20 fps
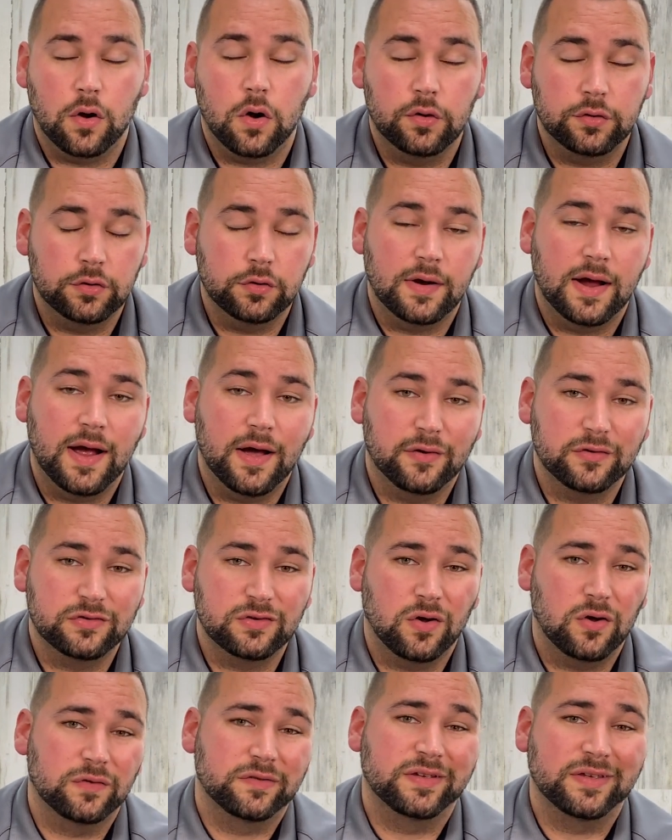on your
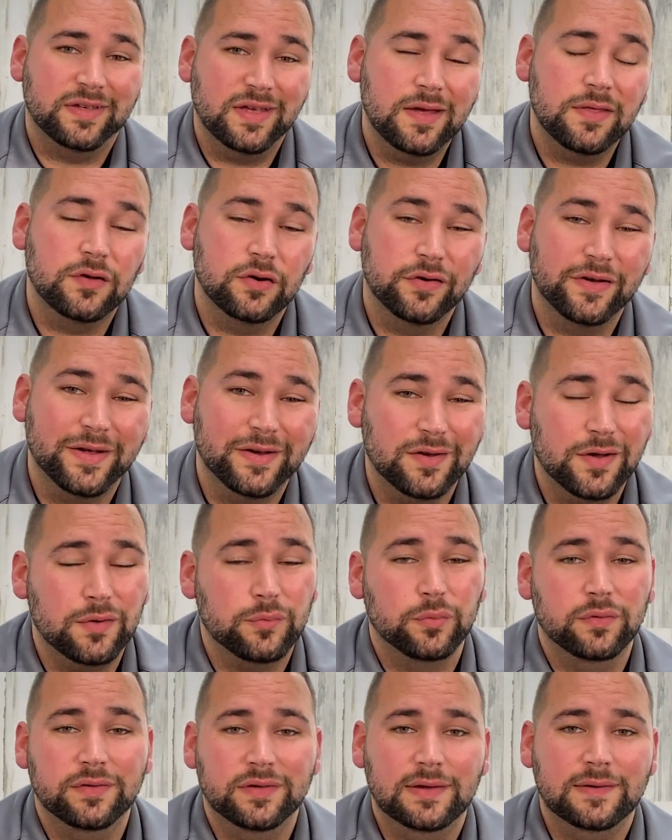house altogether and
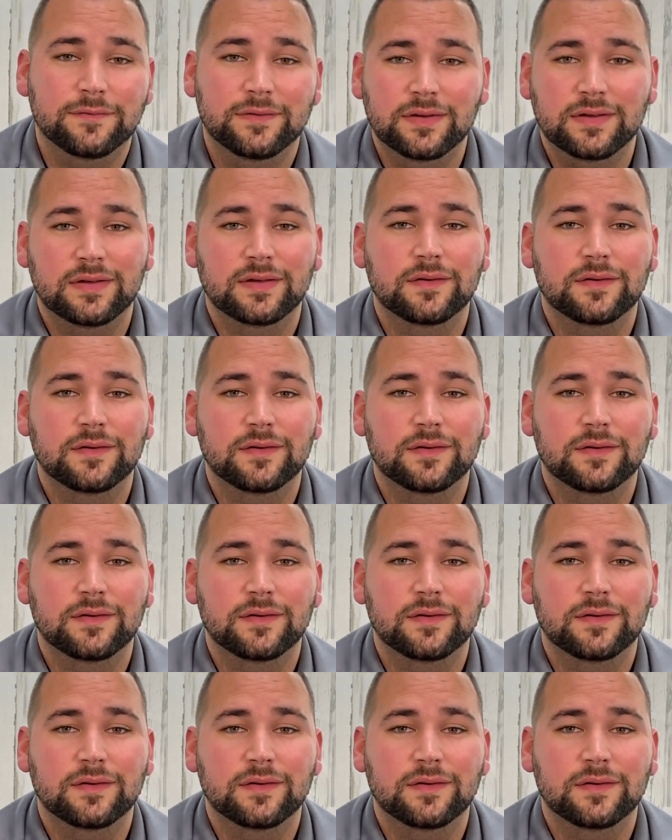not really even